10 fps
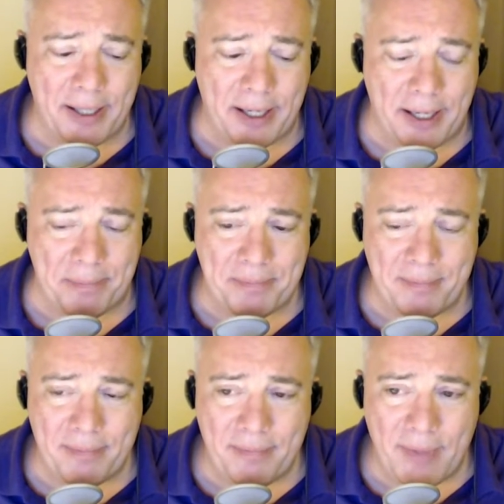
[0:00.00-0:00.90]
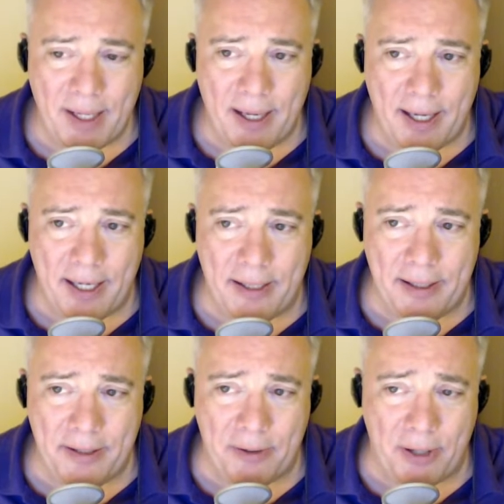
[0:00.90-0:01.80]
Um, and I
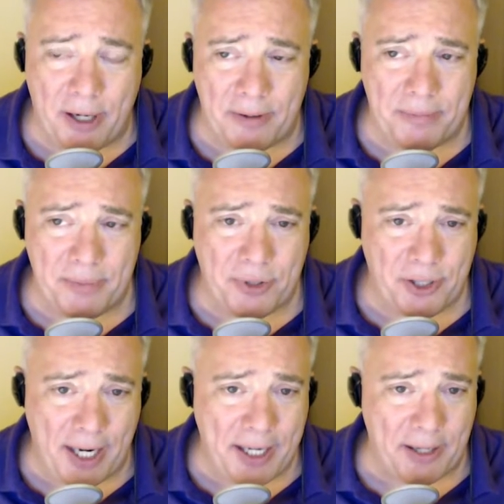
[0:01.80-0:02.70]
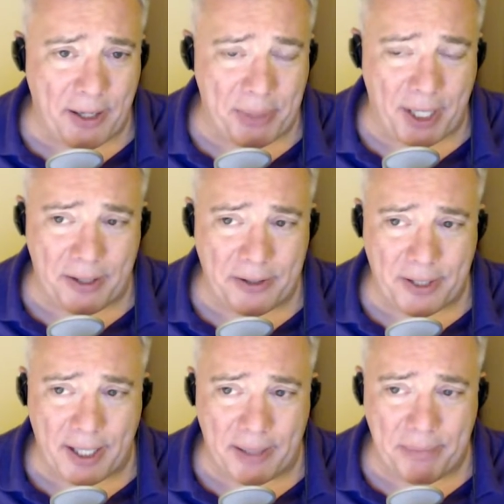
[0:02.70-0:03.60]
there are secondary
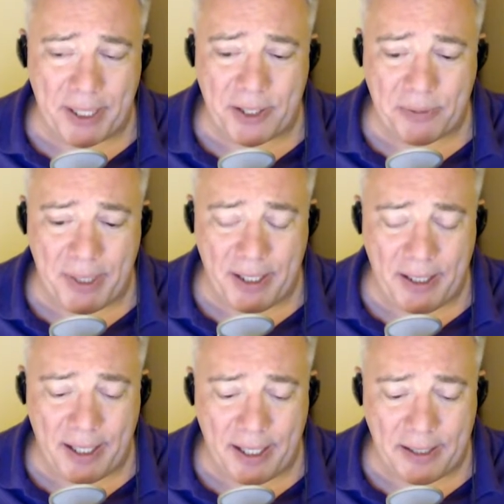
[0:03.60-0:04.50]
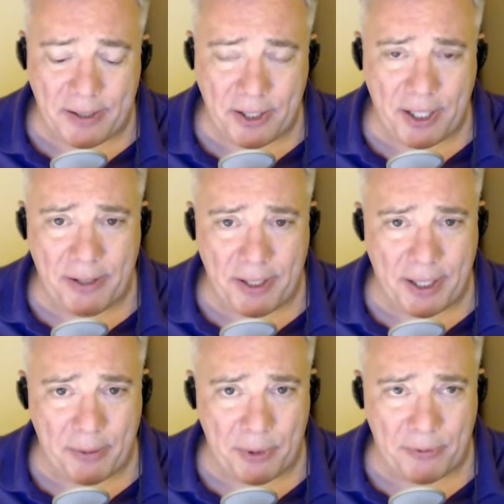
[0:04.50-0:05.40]
players like Bixby and Siri
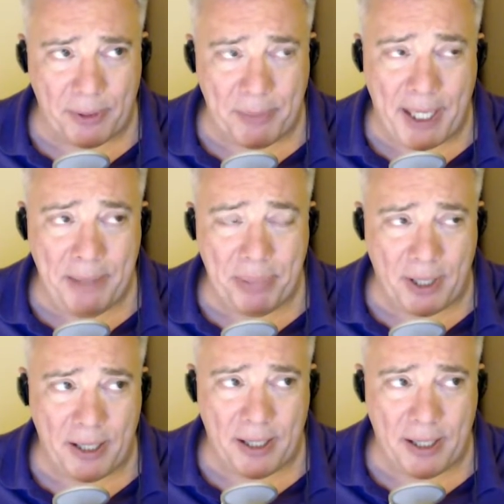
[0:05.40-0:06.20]
that will remain po